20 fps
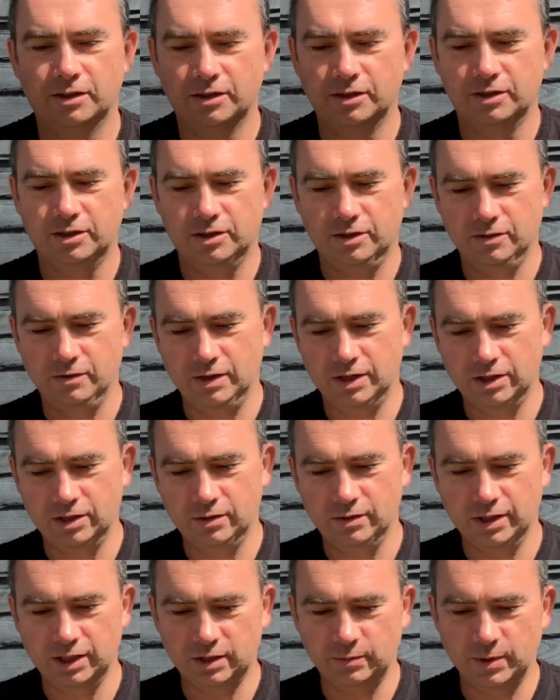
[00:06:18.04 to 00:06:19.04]
So as
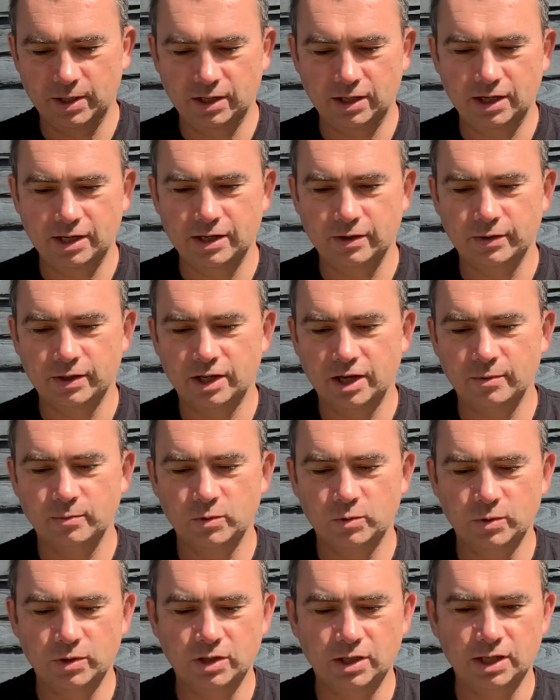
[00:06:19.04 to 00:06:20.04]
you'd expect there, now it
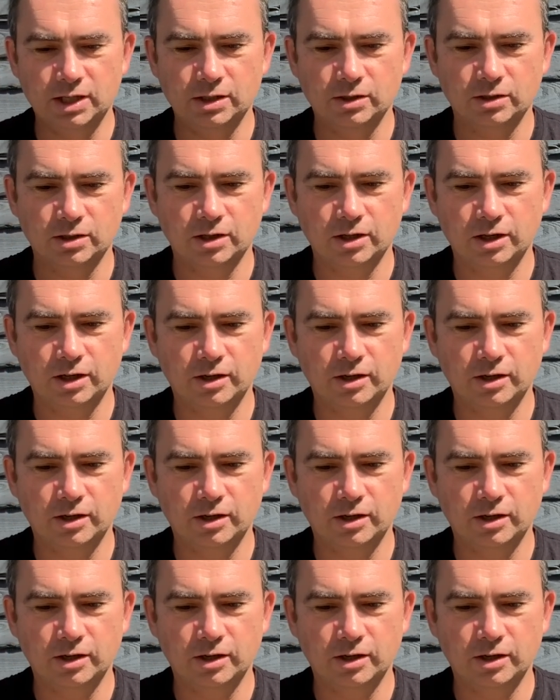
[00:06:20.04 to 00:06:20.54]
comes with these